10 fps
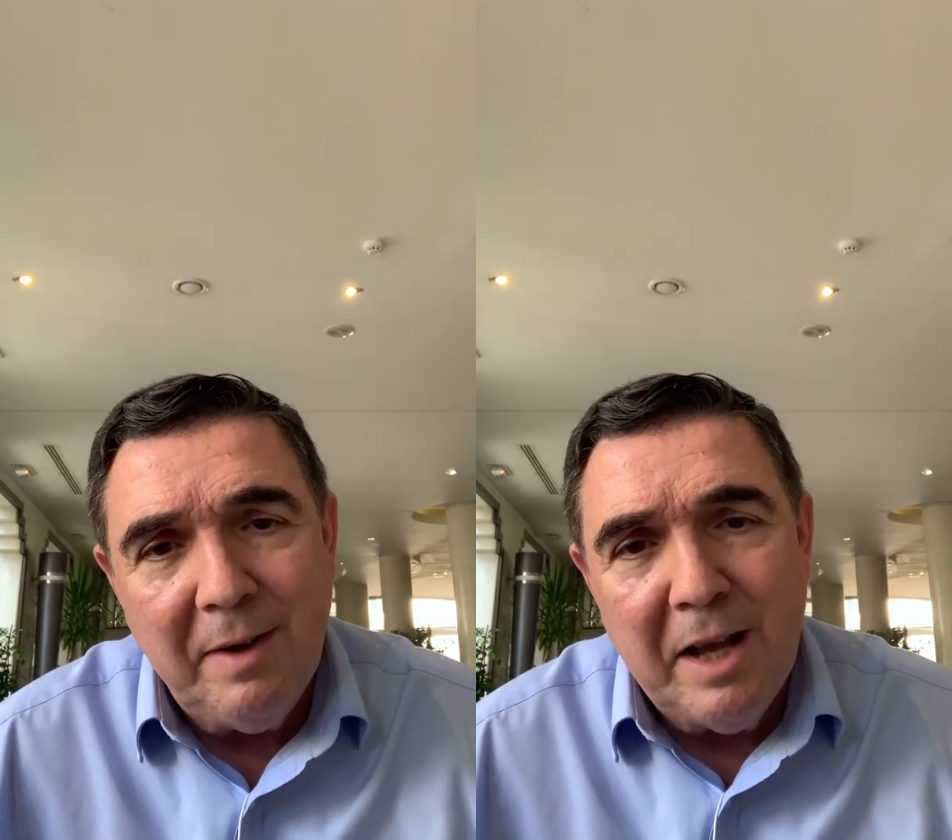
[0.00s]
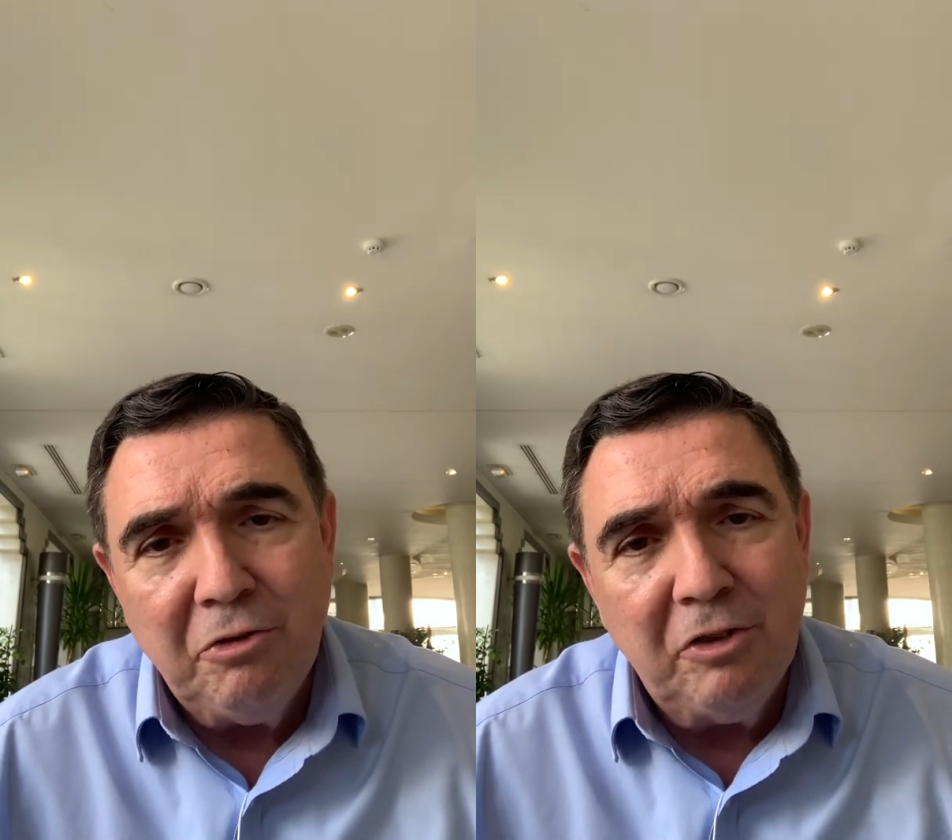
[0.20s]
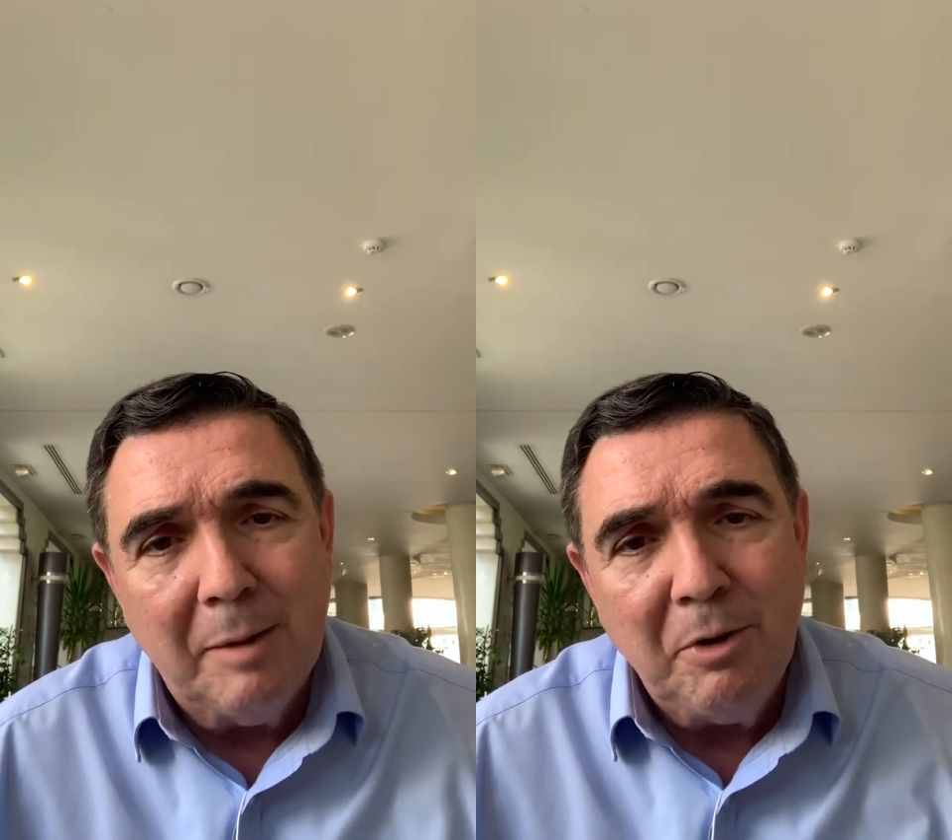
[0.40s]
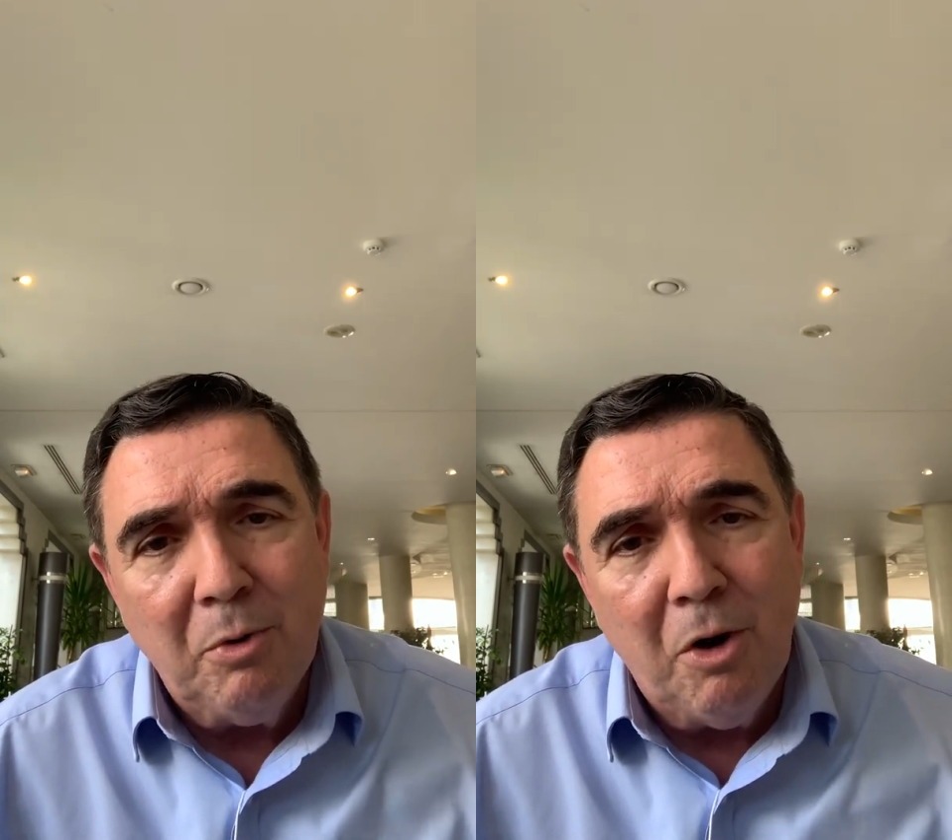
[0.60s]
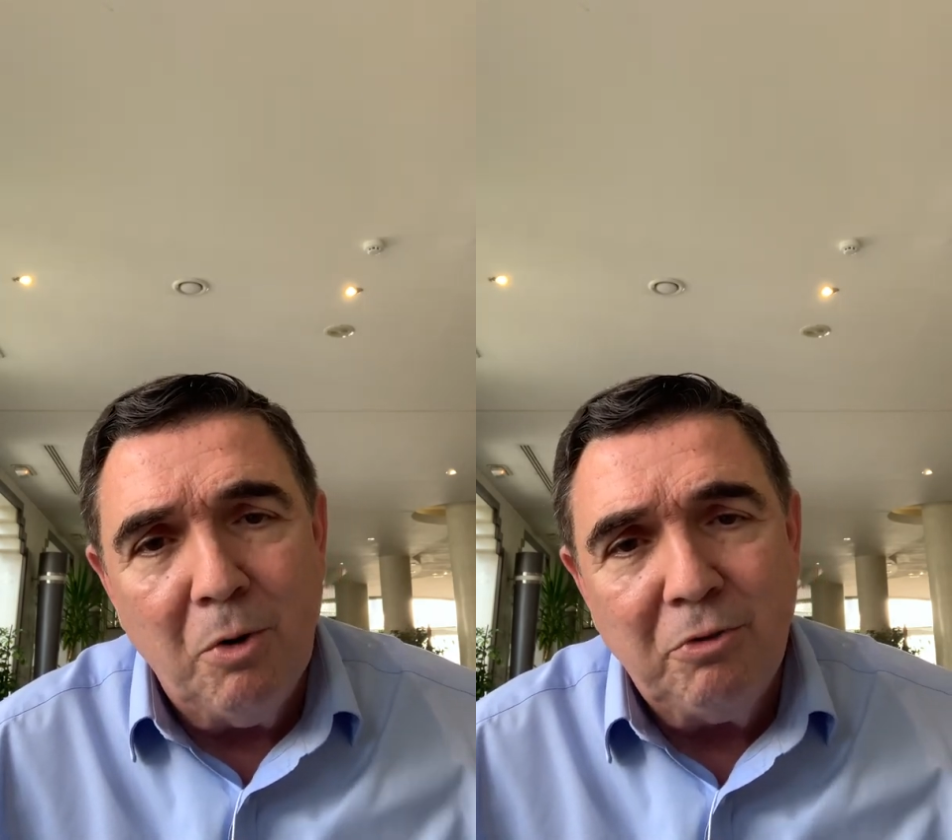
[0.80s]

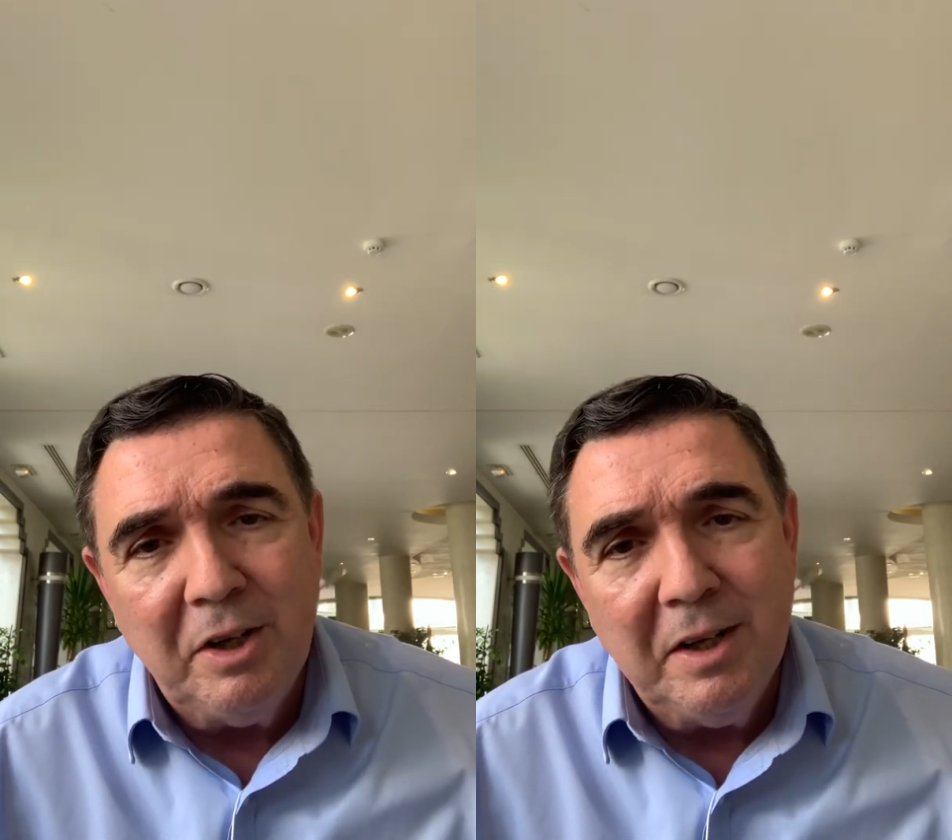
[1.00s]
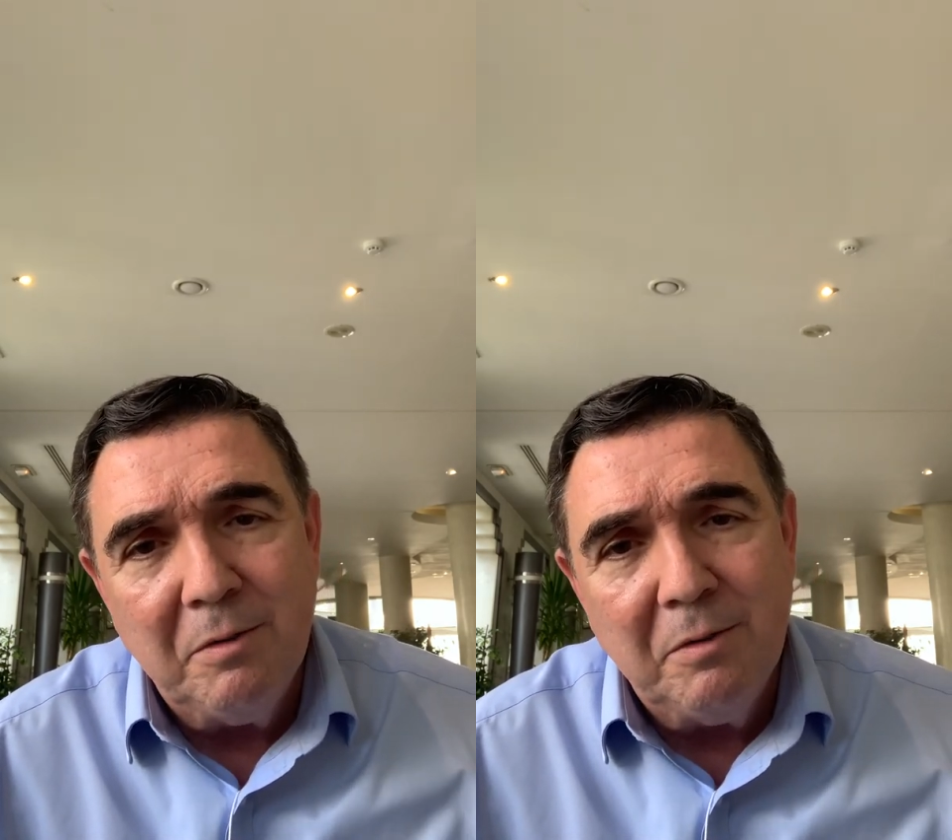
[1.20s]
S-W-O-T,